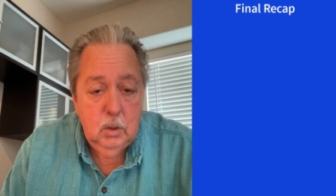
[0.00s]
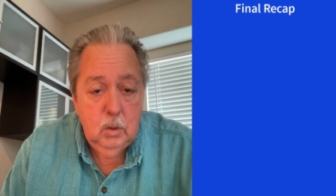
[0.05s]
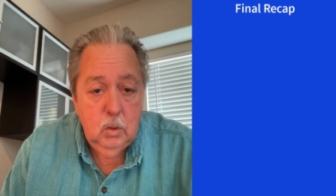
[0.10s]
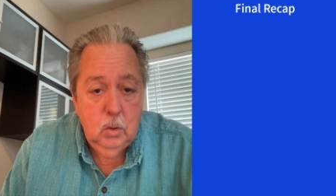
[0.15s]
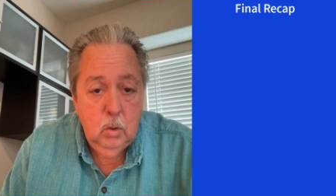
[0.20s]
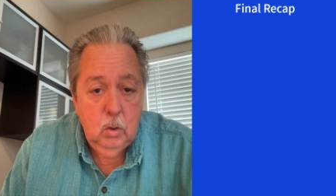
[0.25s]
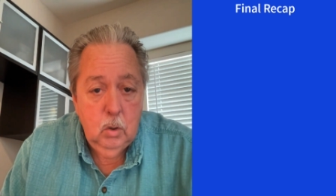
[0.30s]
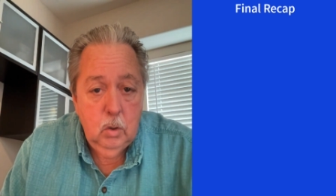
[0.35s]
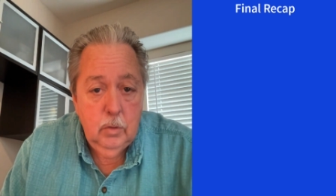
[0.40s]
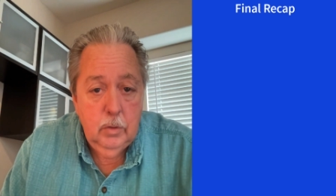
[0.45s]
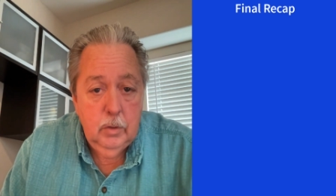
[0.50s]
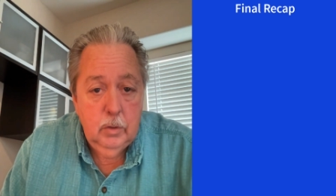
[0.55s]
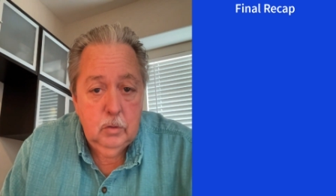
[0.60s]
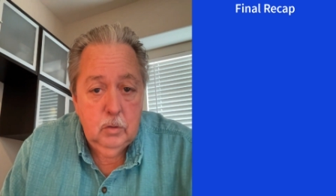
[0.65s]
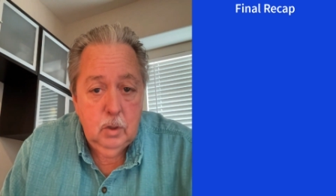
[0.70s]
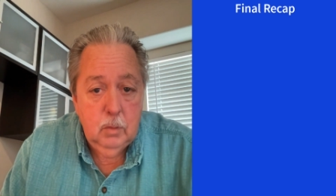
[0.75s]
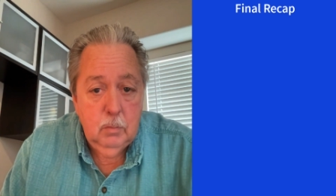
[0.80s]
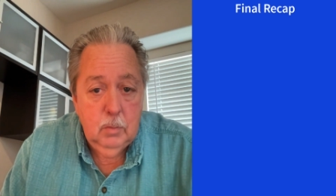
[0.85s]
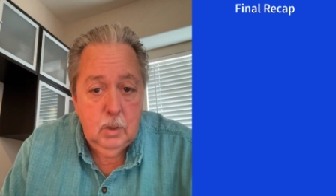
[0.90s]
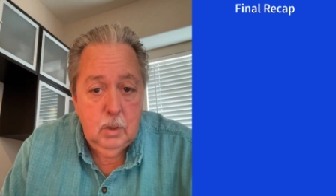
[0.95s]
or there's
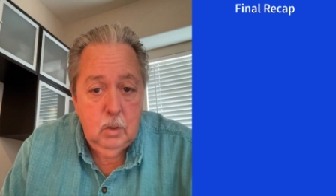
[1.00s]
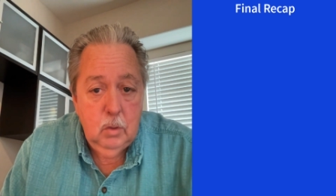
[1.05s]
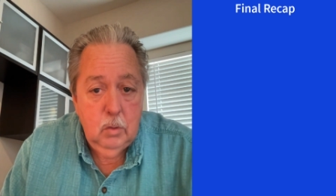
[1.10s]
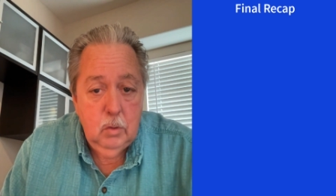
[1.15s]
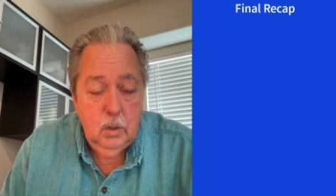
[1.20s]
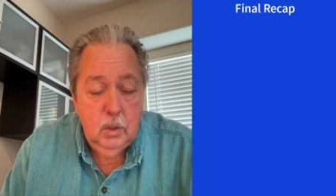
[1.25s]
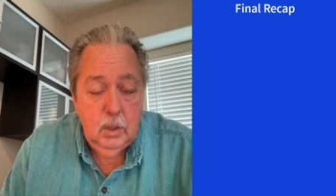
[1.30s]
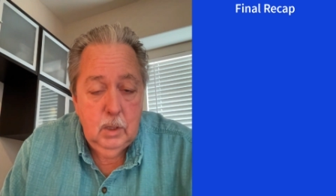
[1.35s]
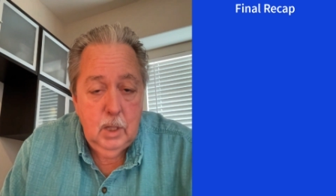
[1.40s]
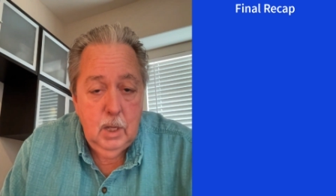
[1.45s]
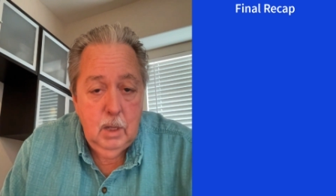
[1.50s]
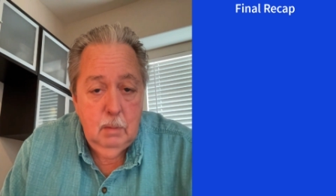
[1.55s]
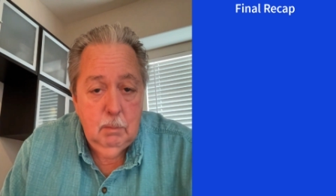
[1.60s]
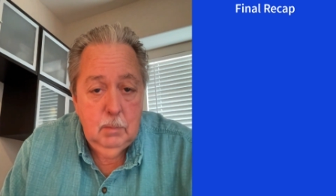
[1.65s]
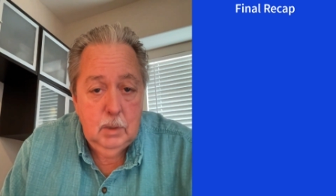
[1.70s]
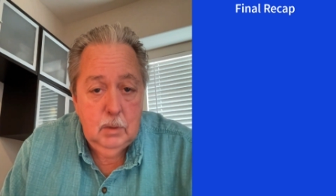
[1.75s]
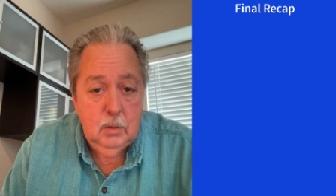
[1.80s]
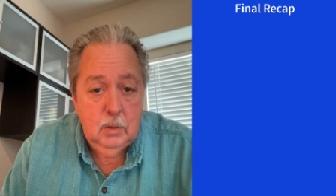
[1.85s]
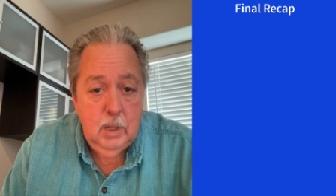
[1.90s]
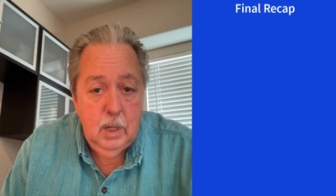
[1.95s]
something you think I
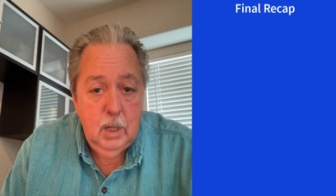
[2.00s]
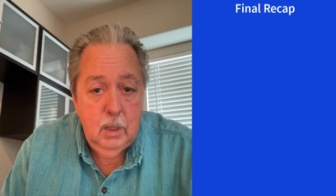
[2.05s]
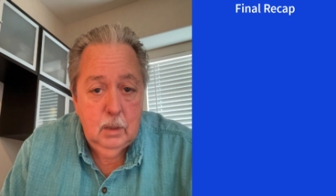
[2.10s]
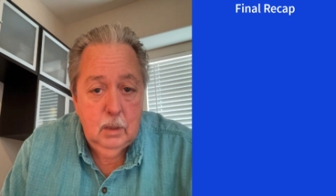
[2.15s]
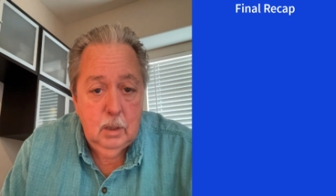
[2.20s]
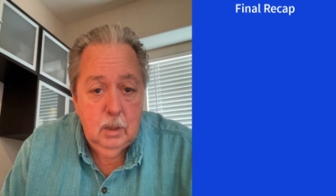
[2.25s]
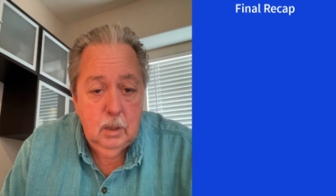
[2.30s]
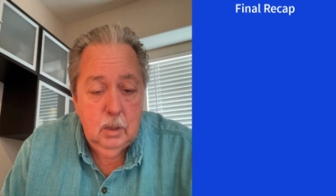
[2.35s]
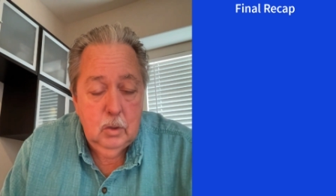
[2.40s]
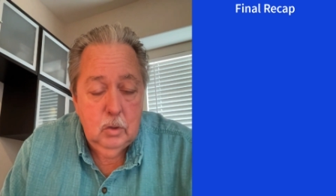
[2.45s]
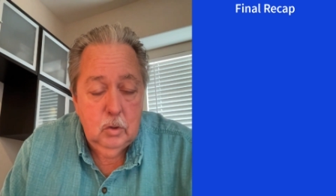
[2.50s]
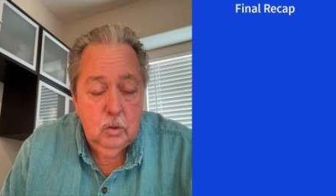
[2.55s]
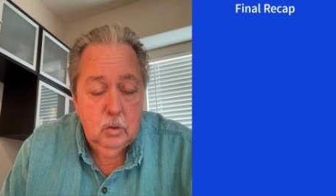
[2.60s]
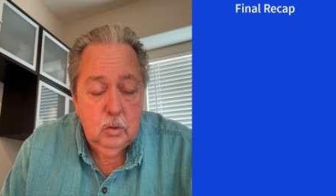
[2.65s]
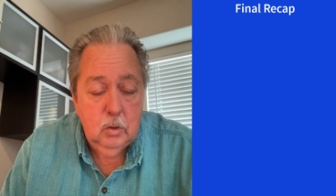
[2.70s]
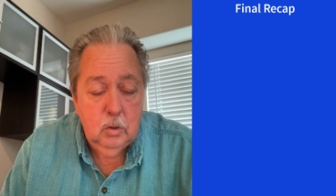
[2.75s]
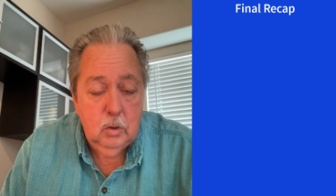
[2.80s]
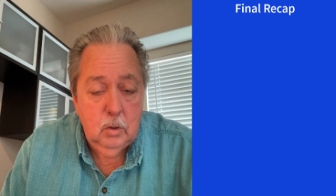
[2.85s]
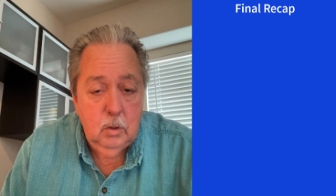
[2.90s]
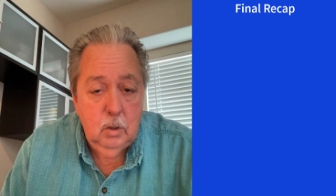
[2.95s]
missed out that others
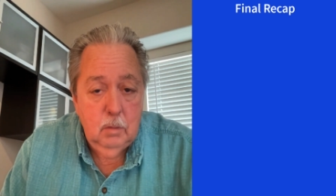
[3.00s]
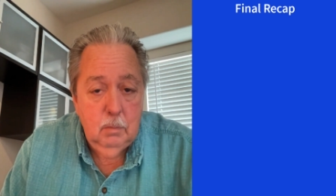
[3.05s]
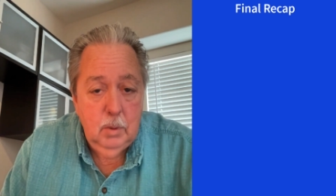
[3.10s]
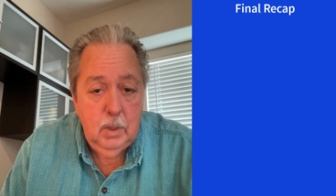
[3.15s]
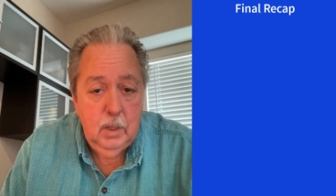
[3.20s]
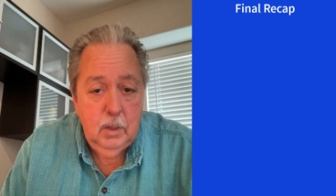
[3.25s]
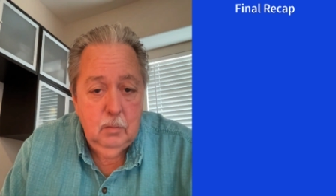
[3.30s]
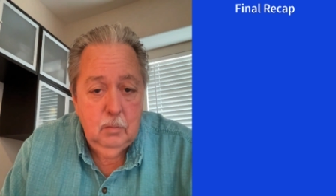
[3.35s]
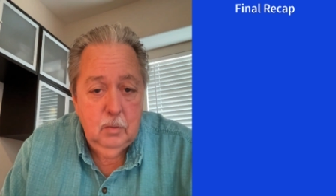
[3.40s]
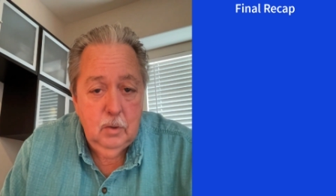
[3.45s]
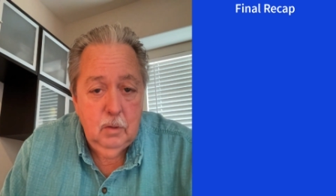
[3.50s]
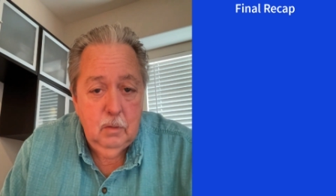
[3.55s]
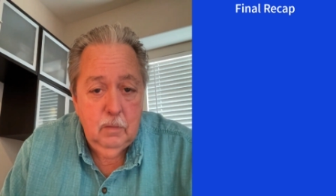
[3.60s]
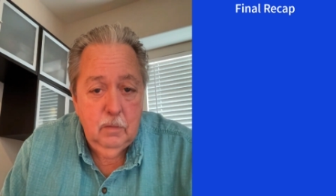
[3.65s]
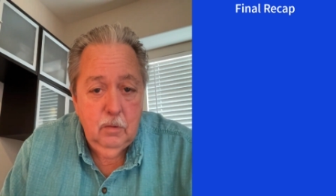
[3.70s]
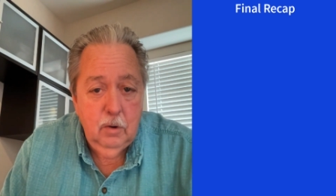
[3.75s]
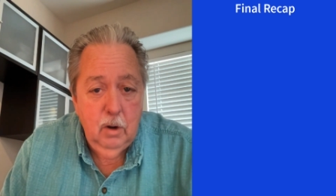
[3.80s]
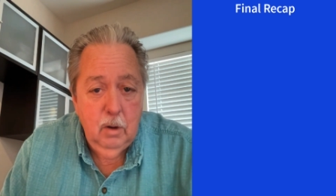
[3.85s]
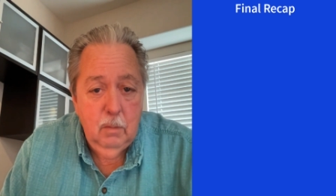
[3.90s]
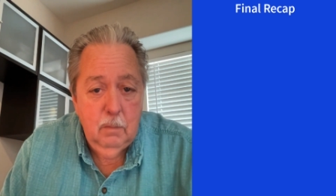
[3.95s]
could benefit
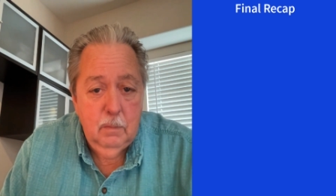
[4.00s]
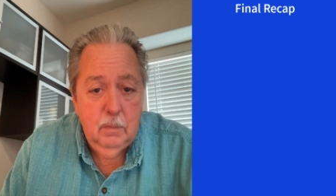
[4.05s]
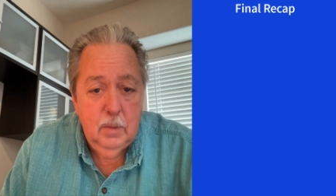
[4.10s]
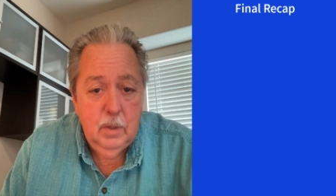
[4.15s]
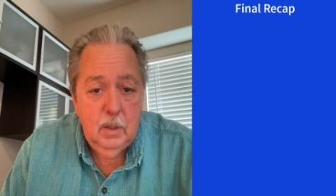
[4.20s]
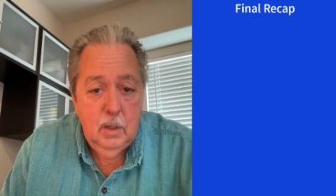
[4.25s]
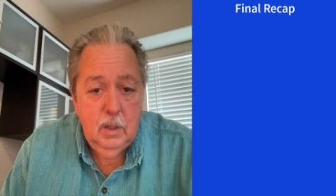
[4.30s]
from.